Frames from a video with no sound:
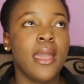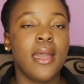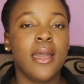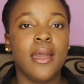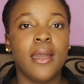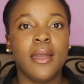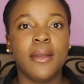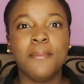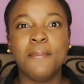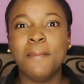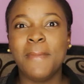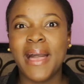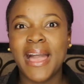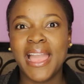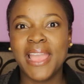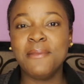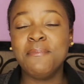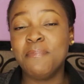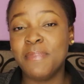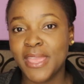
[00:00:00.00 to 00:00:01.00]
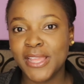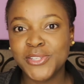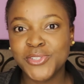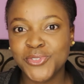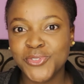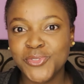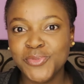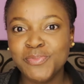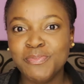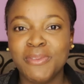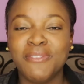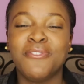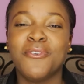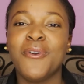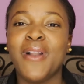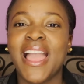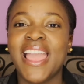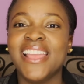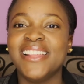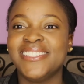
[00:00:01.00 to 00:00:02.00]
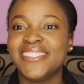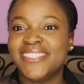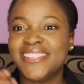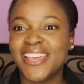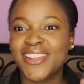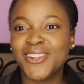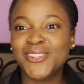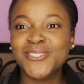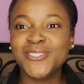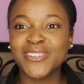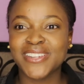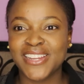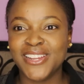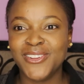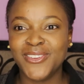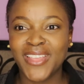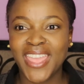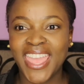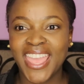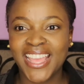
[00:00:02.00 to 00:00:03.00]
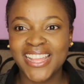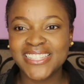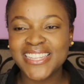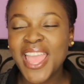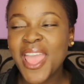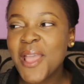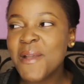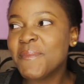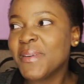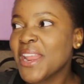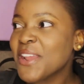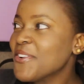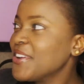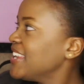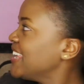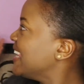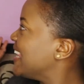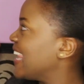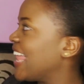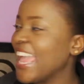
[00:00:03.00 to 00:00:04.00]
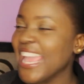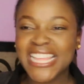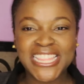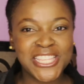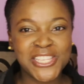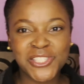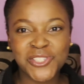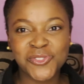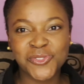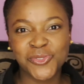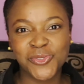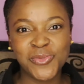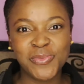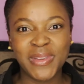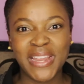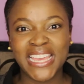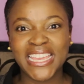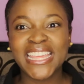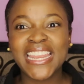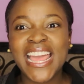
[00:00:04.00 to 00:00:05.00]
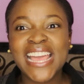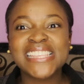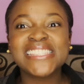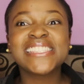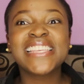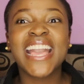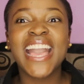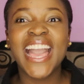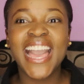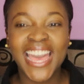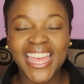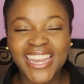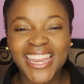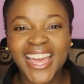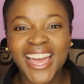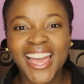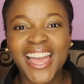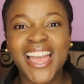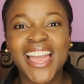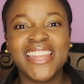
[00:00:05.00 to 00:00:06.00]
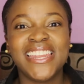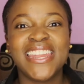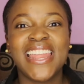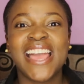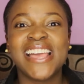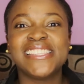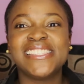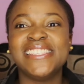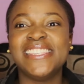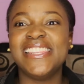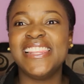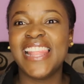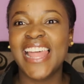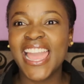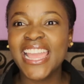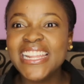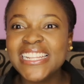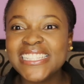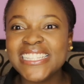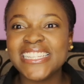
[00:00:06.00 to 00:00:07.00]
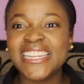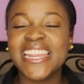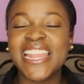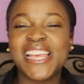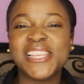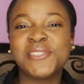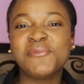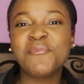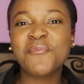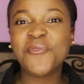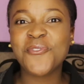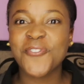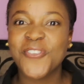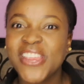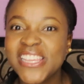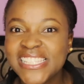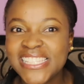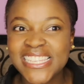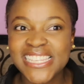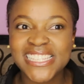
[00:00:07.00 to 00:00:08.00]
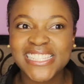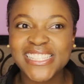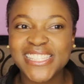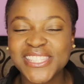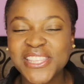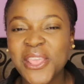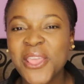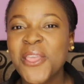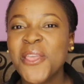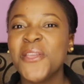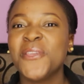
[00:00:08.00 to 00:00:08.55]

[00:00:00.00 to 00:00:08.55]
uh, my bedroom before I decided to relocate but I really like this room like it has color and it has light and it has presence